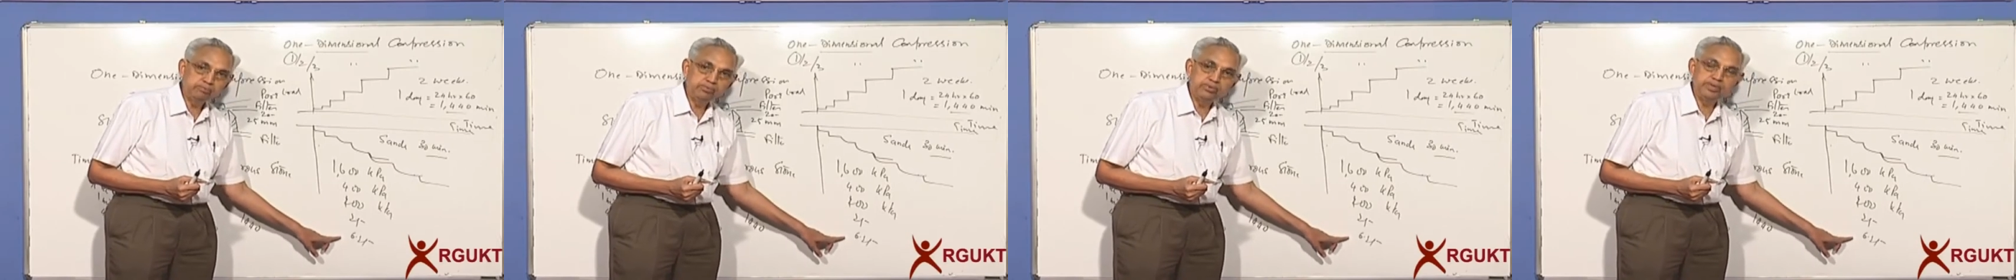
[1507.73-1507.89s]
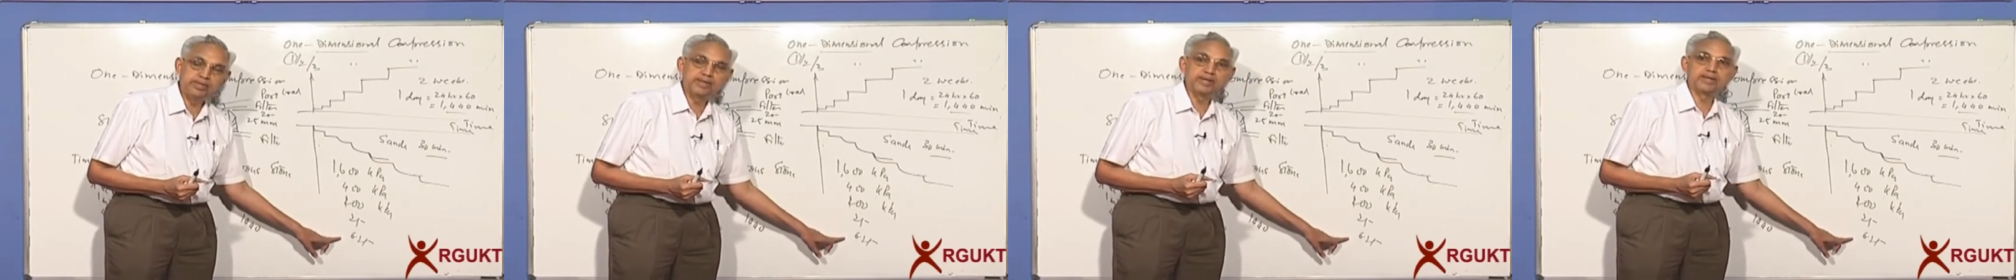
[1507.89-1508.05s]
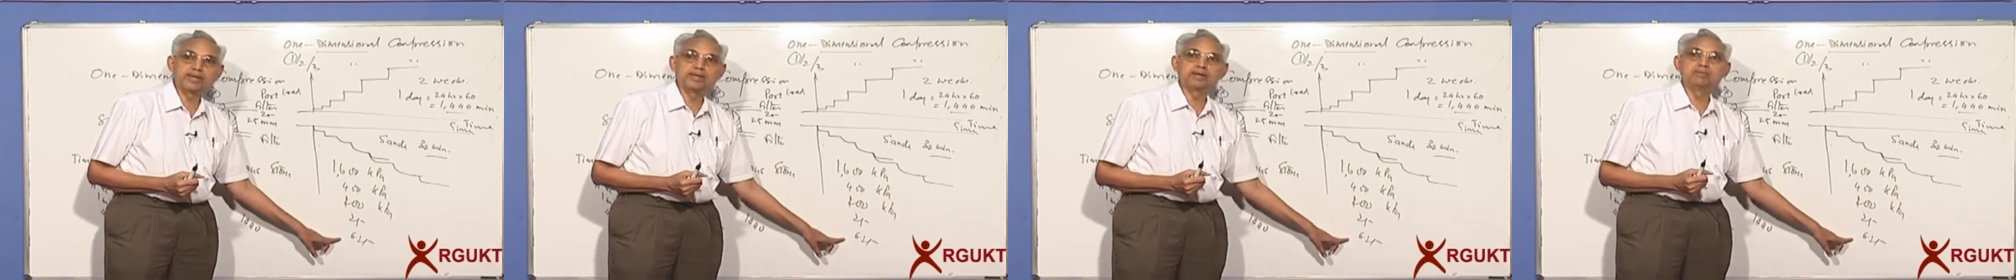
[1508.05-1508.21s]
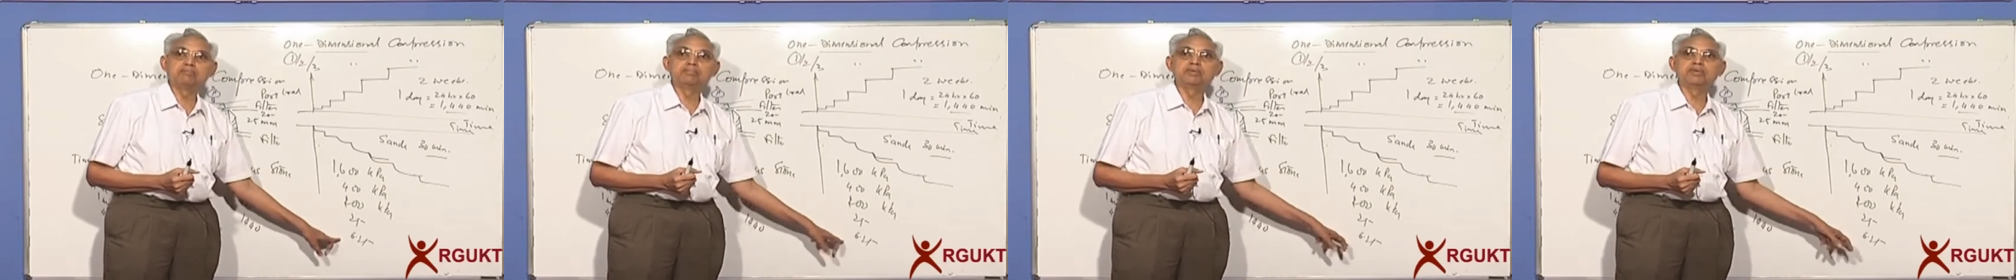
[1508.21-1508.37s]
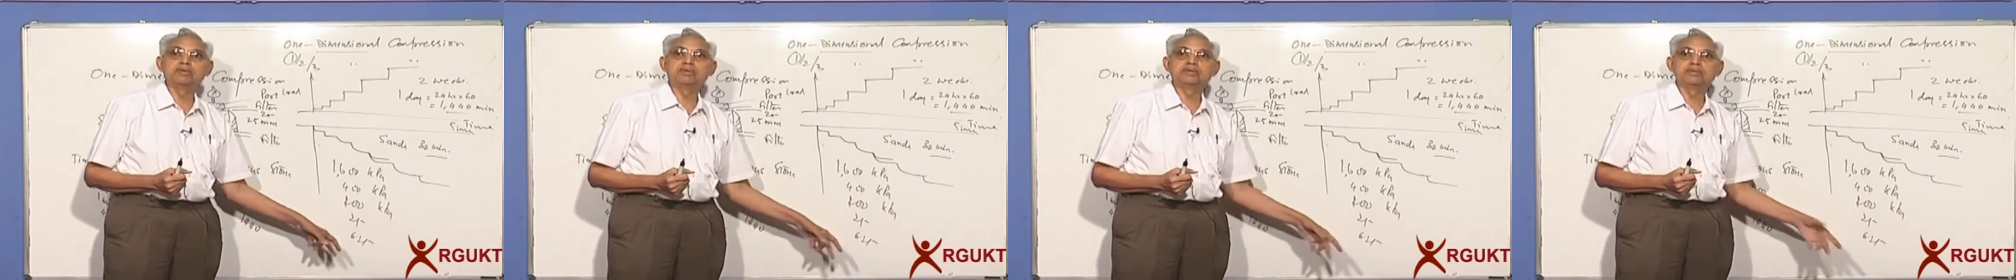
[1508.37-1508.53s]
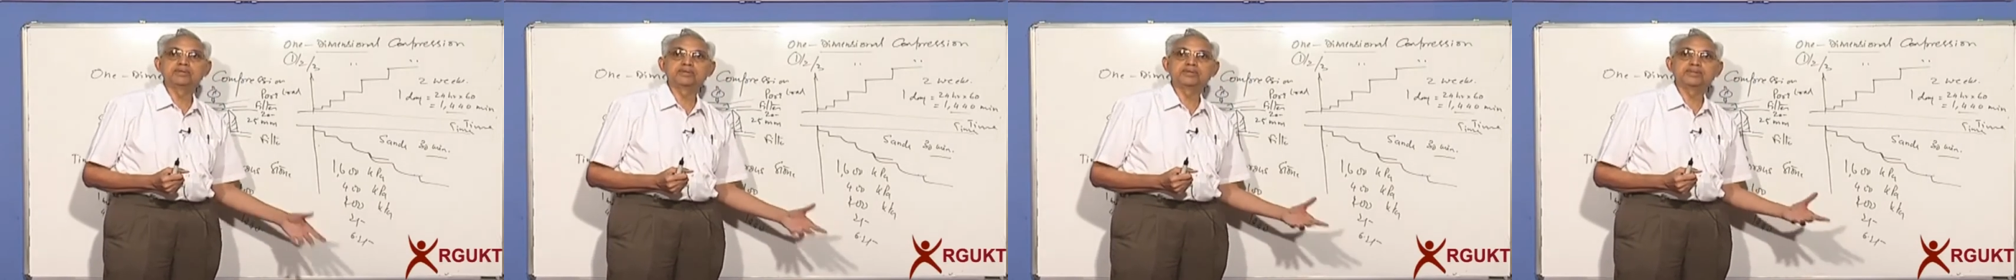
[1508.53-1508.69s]
you can come
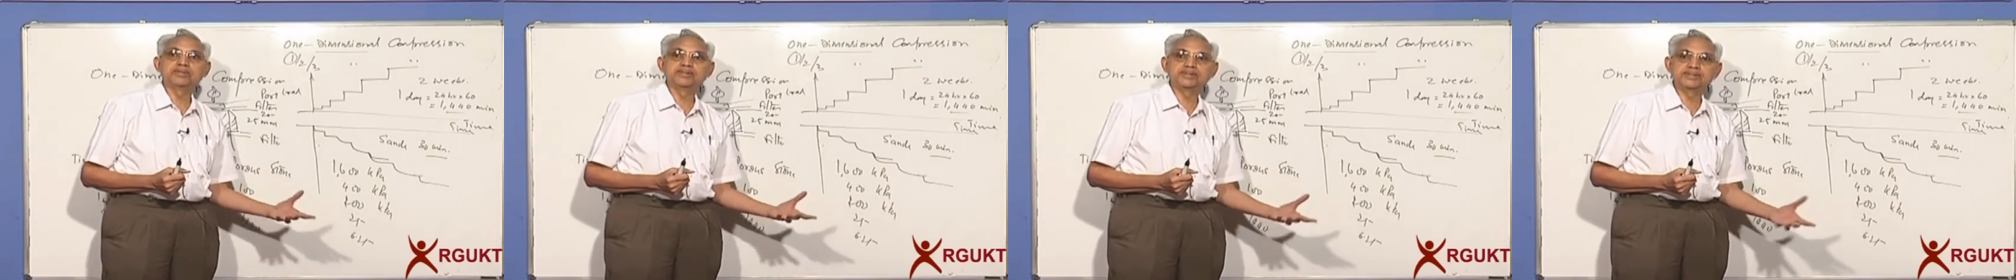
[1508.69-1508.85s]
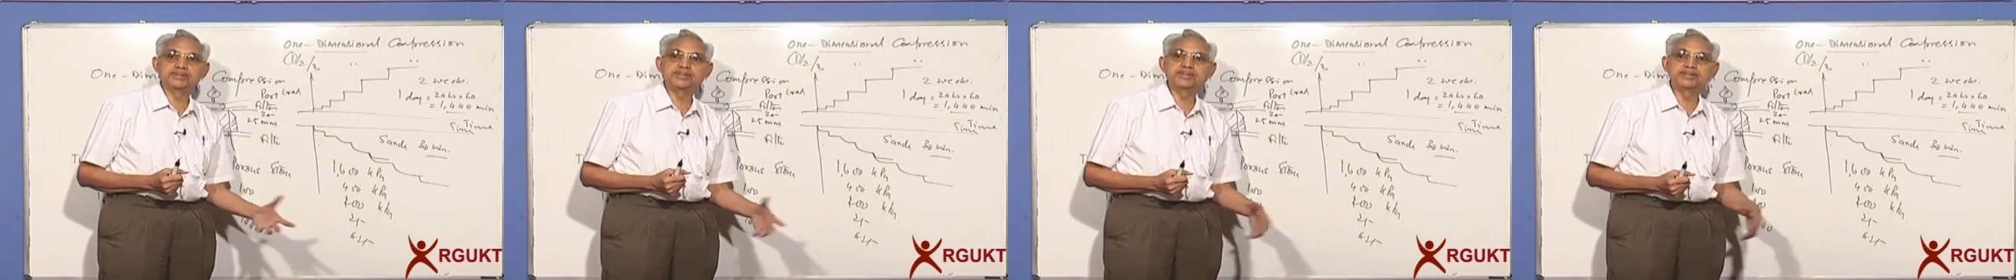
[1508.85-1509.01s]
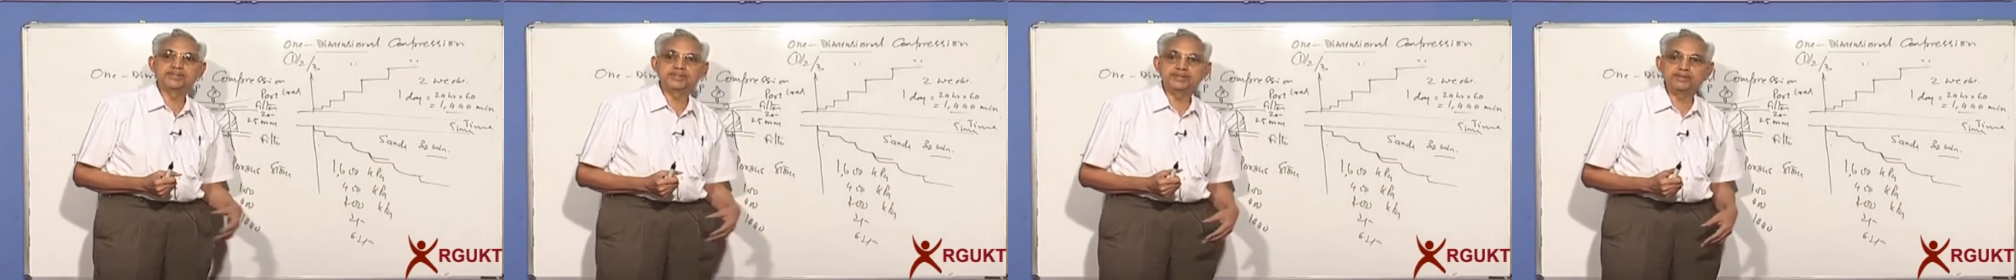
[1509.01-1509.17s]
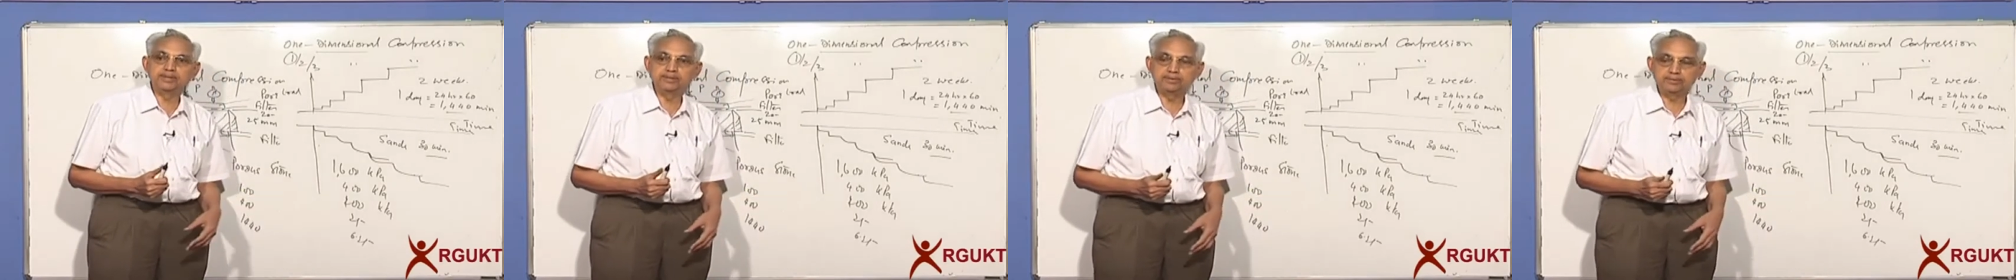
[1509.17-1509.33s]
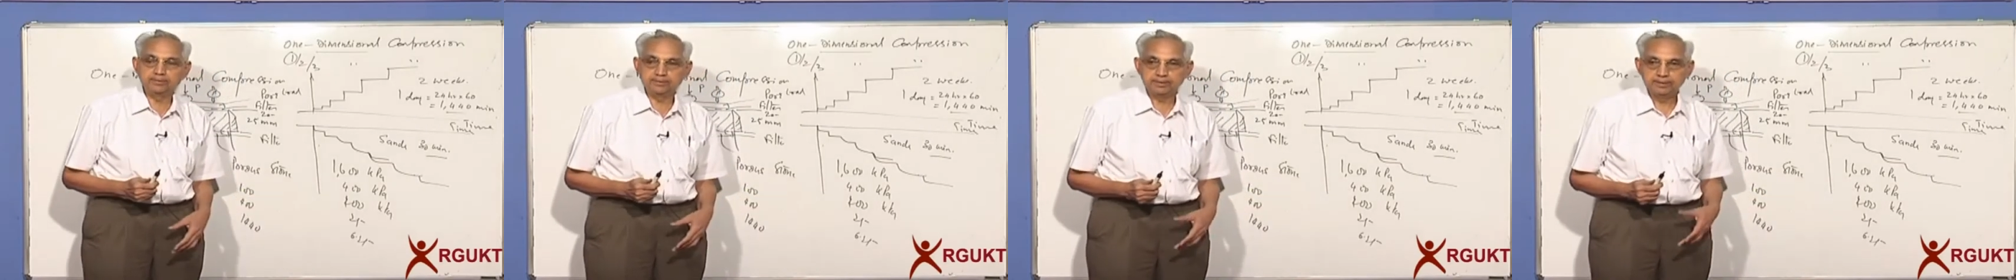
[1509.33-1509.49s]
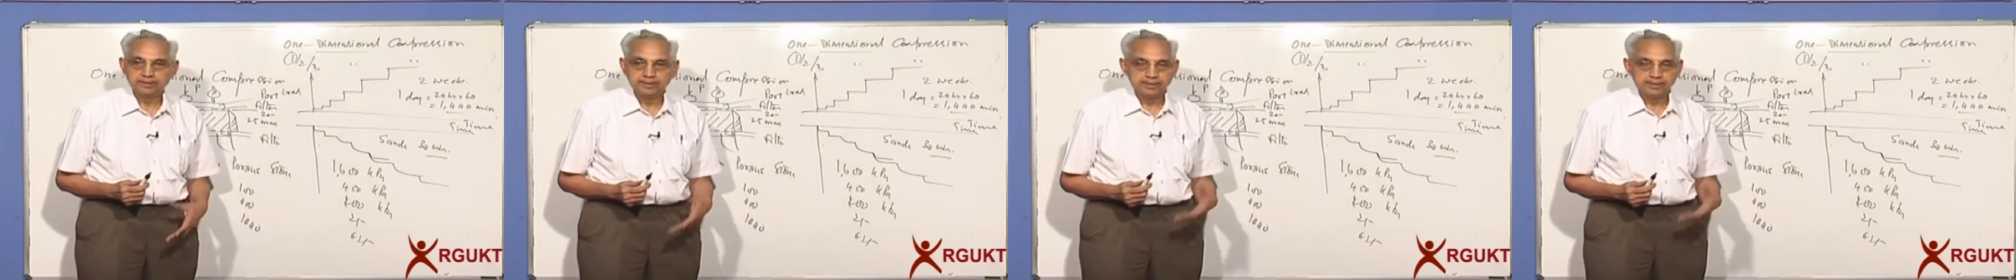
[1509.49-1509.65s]
down to the seating load